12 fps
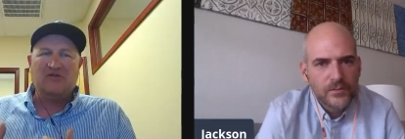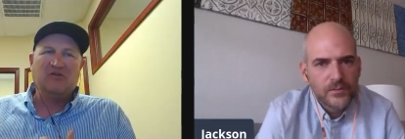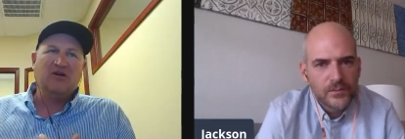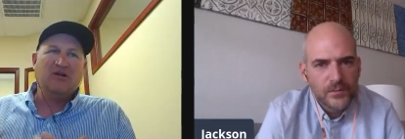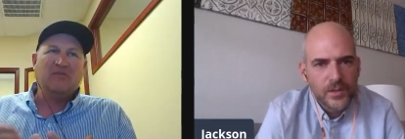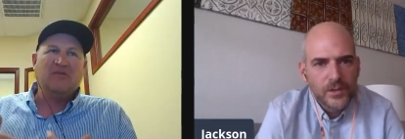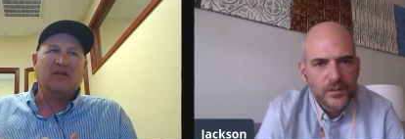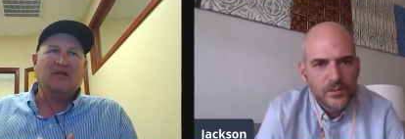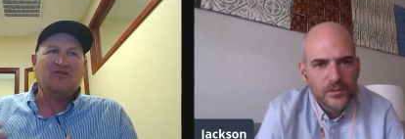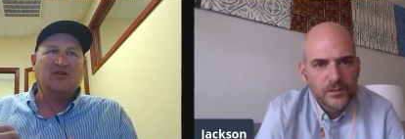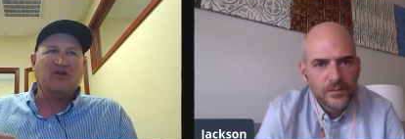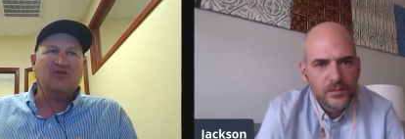Speaker 1: well, I mean,
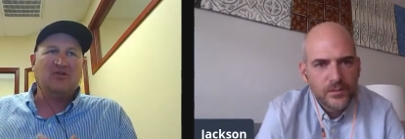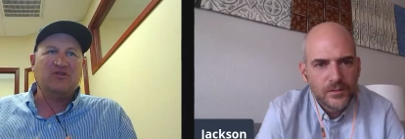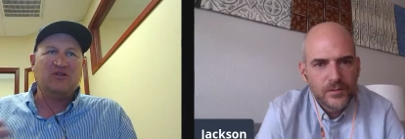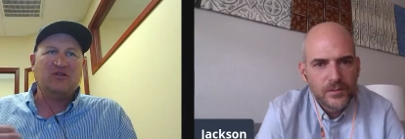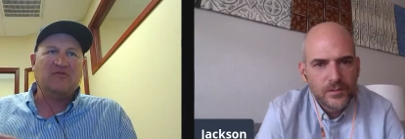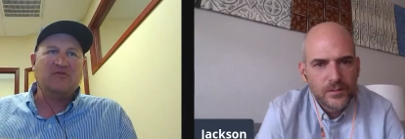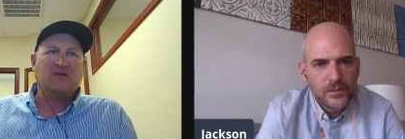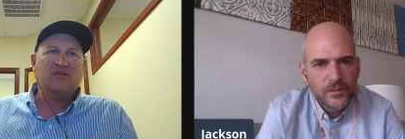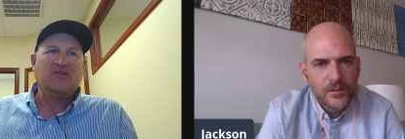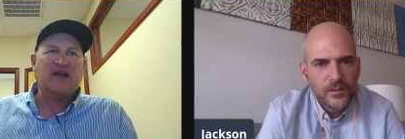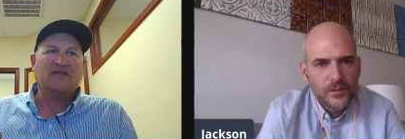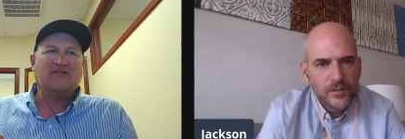there's all sorts of different
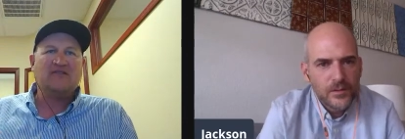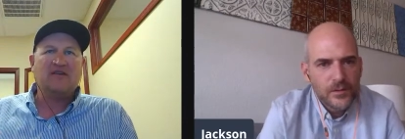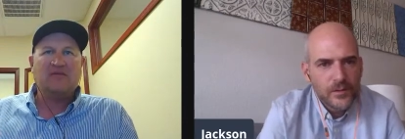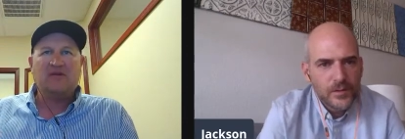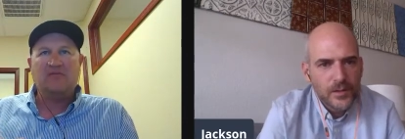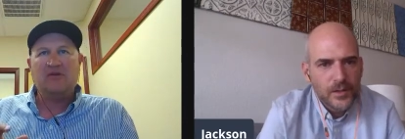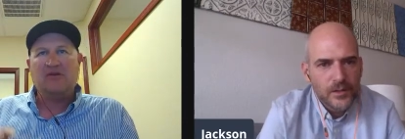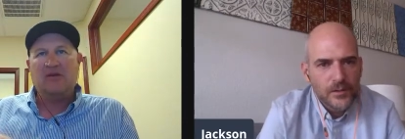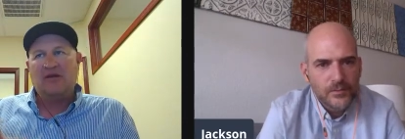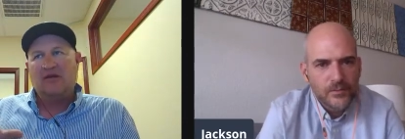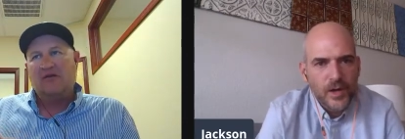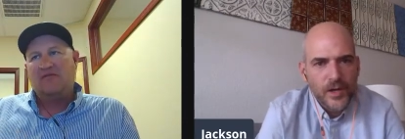ways taxes come in. Yeah,
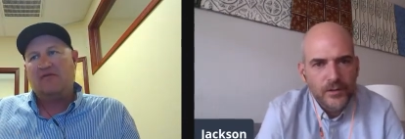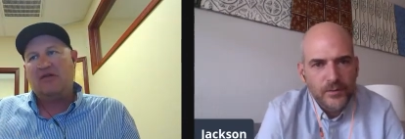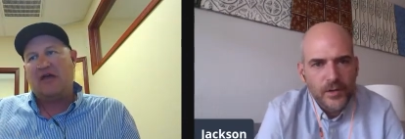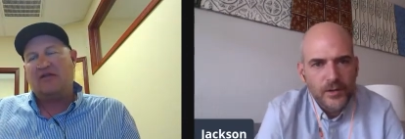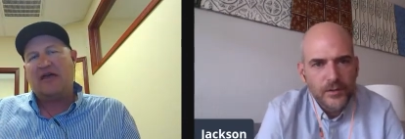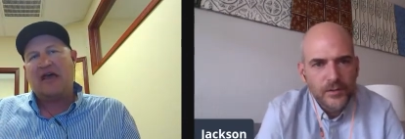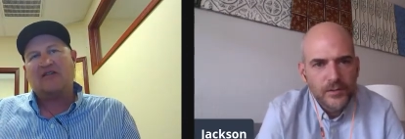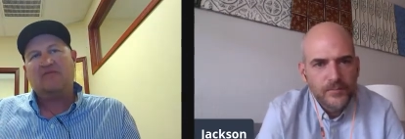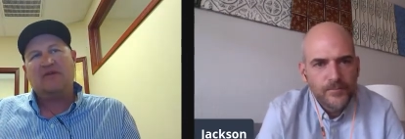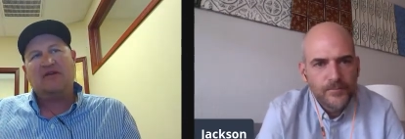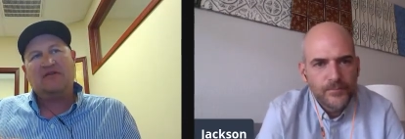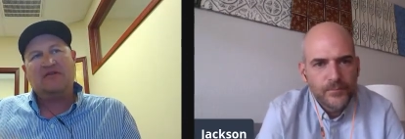right. For that tax
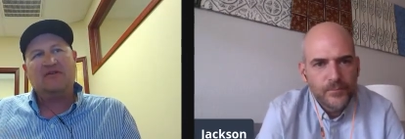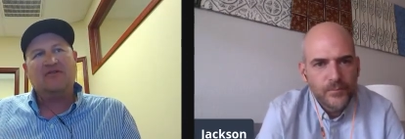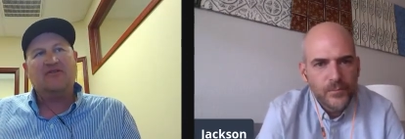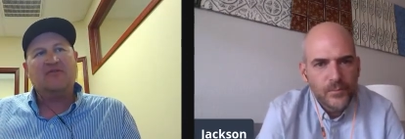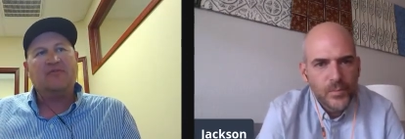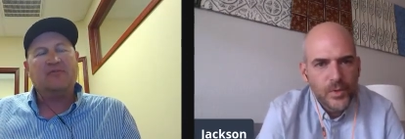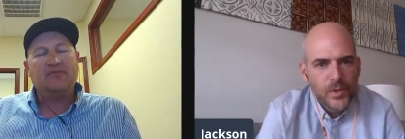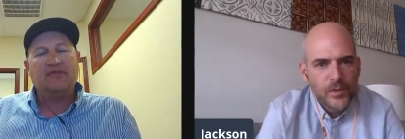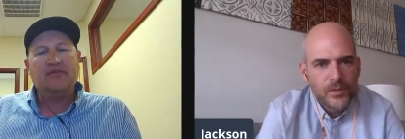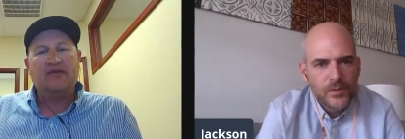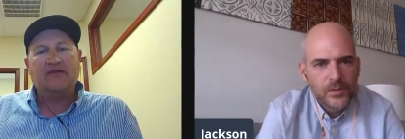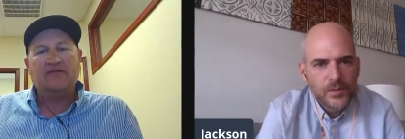base, there's yeah.
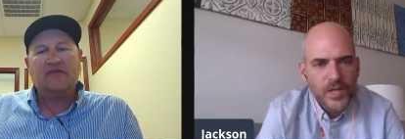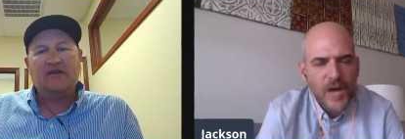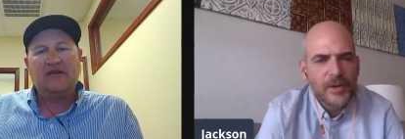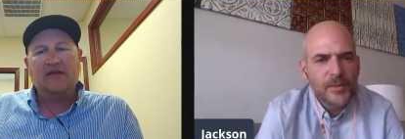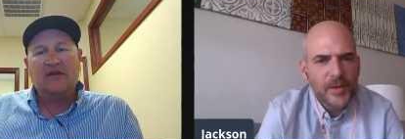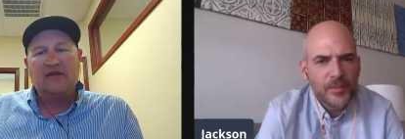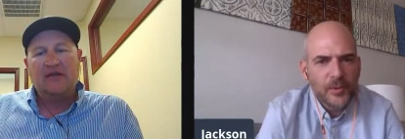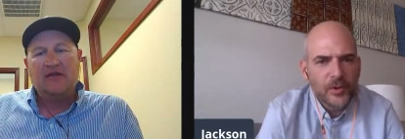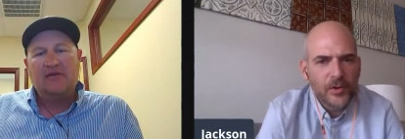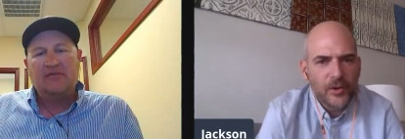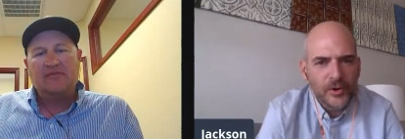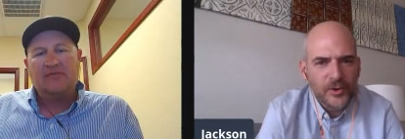That's How it. many
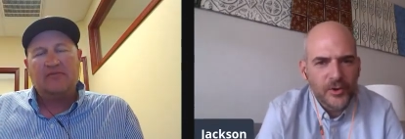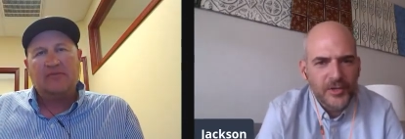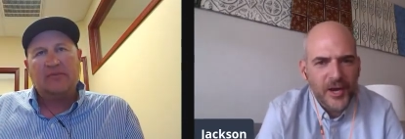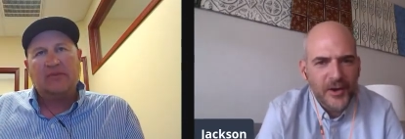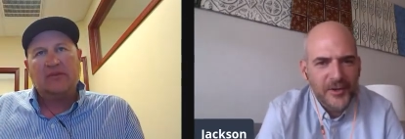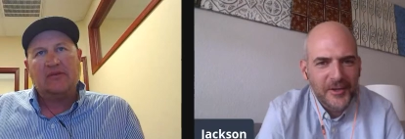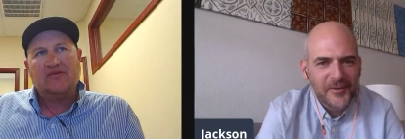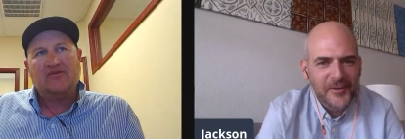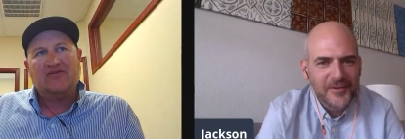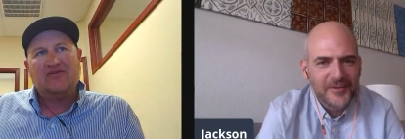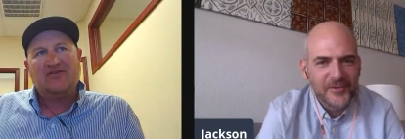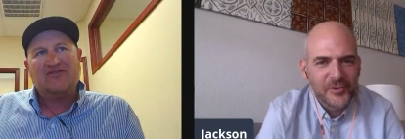people
Speaker 2: are in your county in
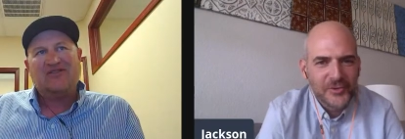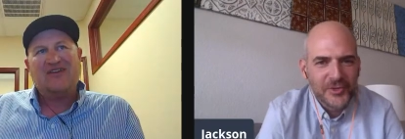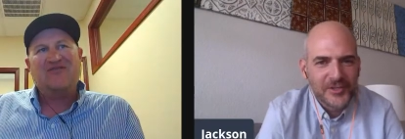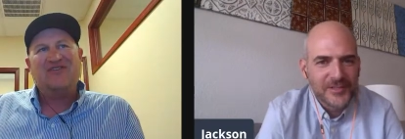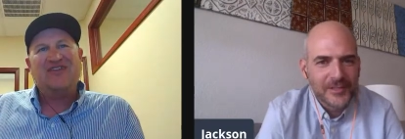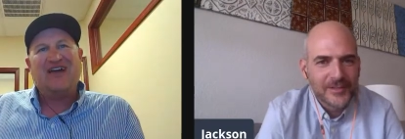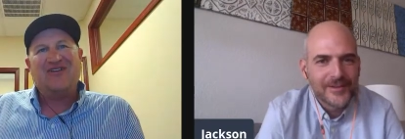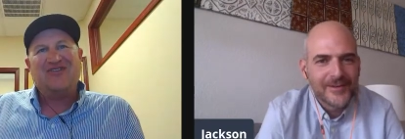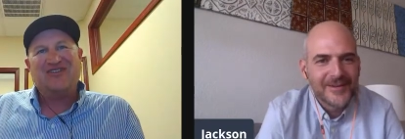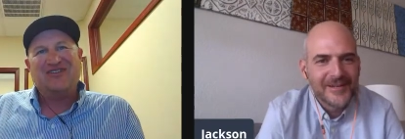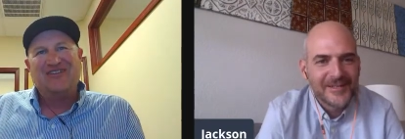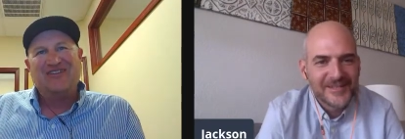this New Jersey?
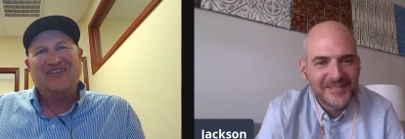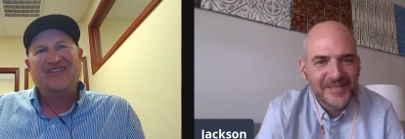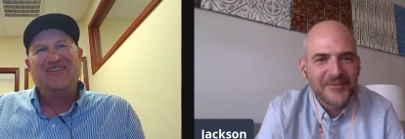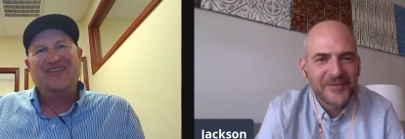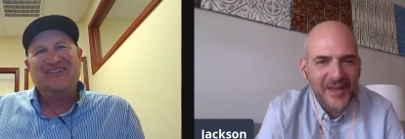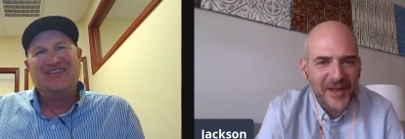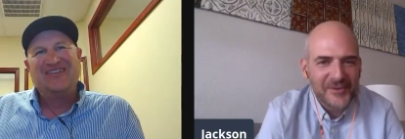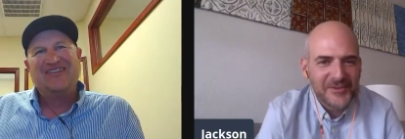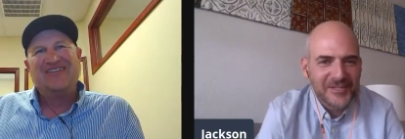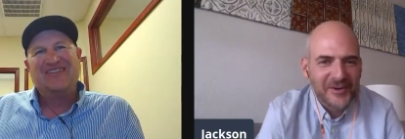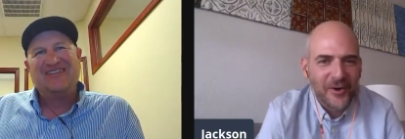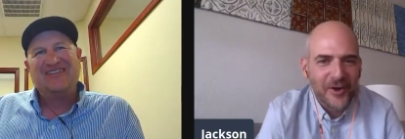Seven
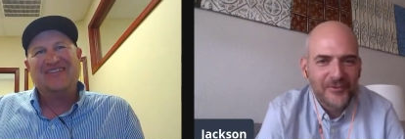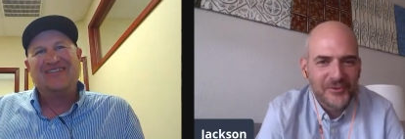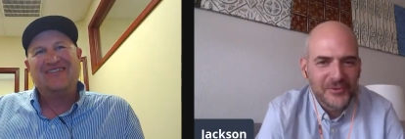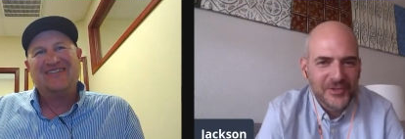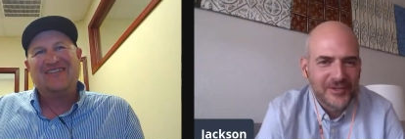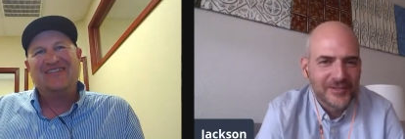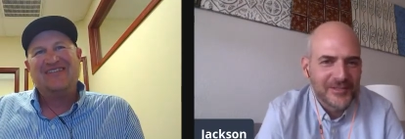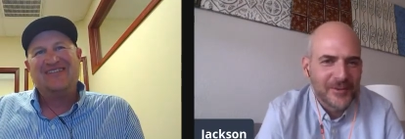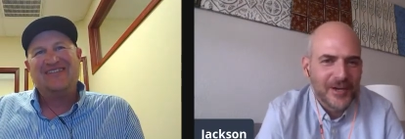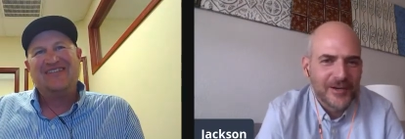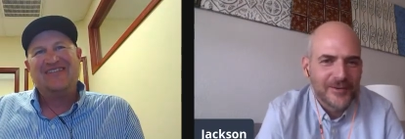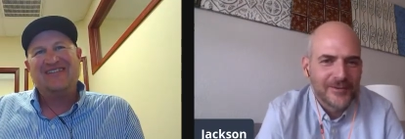thousand in all of New Jersey.
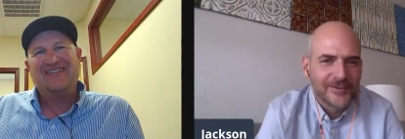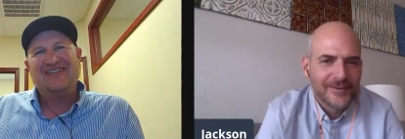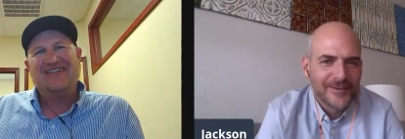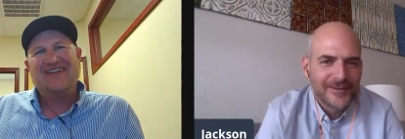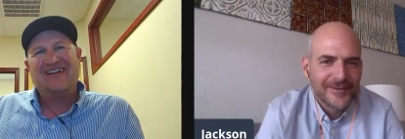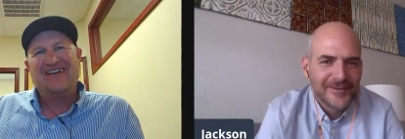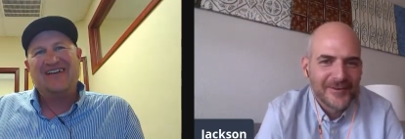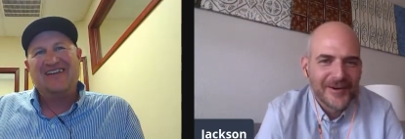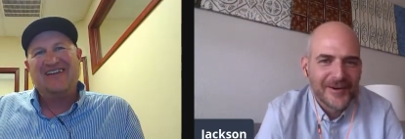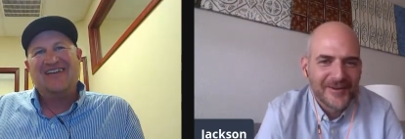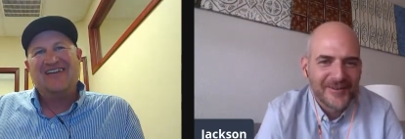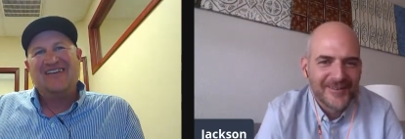Wow. Yeah.
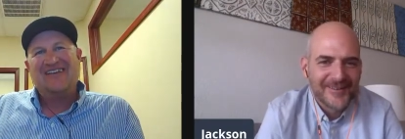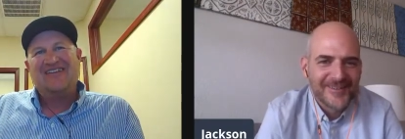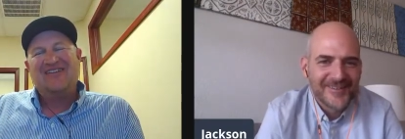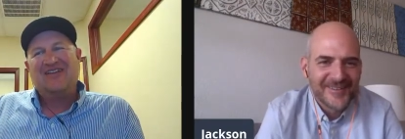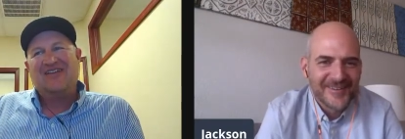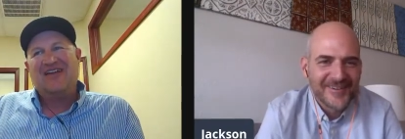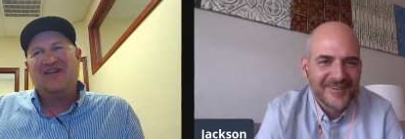Wow. Yeah.
Speaker 1: yeah.